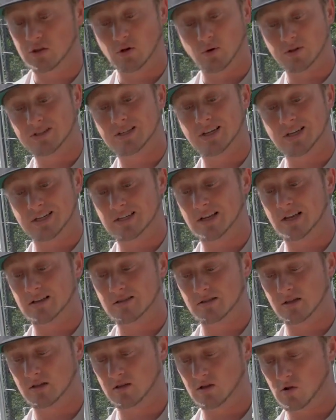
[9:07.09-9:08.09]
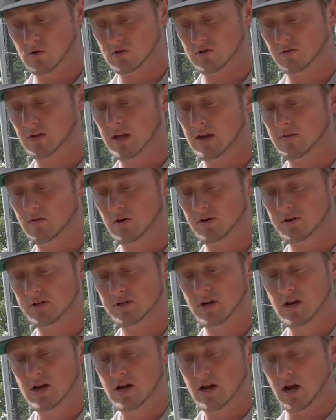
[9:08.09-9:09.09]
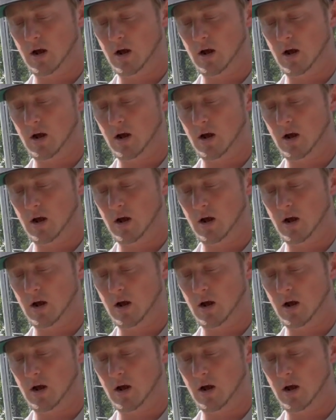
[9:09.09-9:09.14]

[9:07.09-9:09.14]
though it's condensing those flavors,